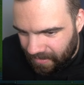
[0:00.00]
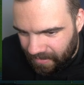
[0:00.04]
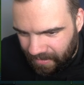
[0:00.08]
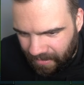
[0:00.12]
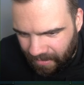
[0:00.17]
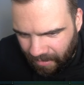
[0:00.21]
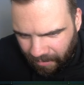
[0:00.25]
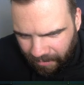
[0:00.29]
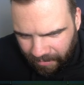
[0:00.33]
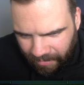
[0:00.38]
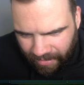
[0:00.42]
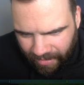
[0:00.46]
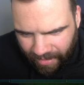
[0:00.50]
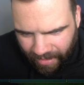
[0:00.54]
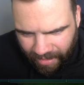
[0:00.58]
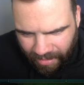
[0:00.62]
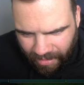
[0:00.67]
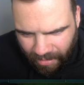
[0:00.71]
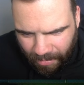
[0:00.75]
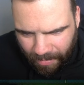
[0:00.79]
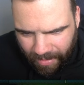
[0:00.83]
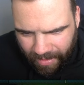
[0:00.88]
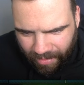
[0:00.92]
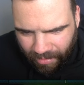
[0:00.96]
Over there.
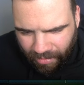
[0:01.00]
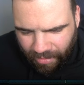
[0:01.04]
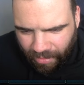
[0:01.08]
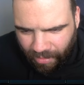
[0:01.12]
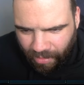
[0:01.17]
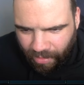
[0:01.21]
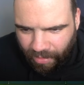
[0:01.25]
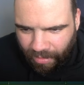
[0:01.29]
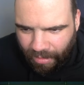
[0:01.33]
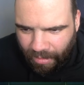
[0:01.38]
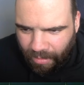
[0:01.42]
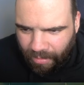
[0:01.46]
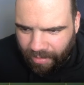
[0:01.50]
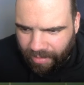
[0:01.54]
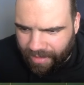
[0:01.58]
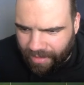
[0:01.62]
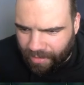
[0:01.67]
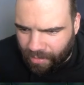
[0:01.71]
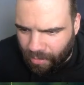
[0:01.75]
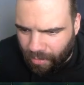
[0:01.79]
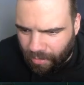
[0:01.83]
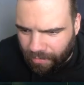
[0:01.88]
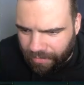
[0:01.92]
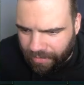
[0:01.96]
Just make it so that it looks like
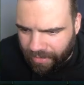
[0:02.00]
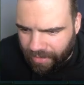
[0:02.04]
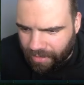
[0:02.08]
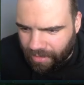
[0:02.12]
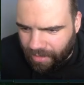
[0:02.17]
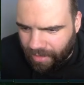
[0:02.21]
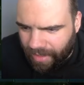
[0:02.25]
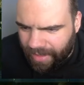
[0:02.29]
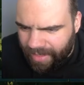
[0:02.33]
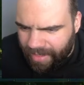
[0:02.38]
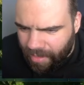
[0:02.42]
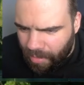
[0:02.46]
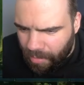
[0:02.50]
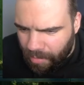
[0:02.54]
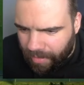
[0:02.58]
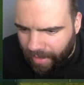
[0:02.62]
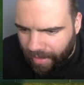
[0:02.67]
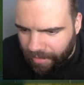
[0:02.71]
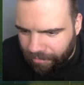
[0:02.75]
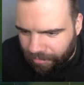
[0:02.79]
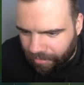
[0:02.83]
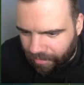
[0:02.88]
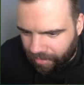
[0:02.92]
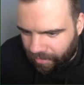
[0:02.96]
the tour vehicle. It's
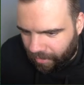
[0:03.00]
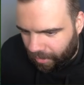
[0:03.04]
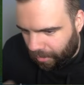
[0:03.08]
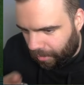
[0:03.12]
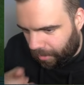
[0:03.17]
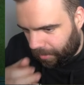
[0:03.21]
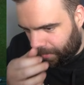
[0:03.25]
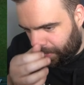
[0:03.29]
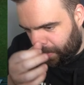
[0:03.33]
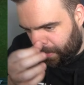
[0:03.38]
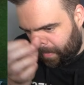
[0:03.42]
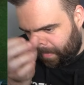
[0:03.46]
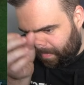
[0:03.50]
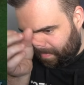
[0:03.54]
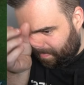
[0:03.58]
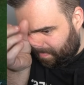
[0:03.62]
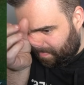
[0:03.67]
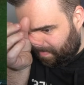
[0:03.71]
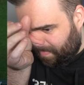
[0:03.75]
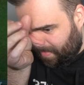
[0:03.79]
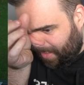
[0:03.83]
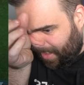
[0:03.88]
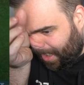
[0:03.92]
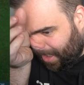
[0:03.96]
okay for it to go up
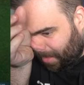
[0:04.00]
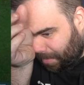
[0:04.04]
at a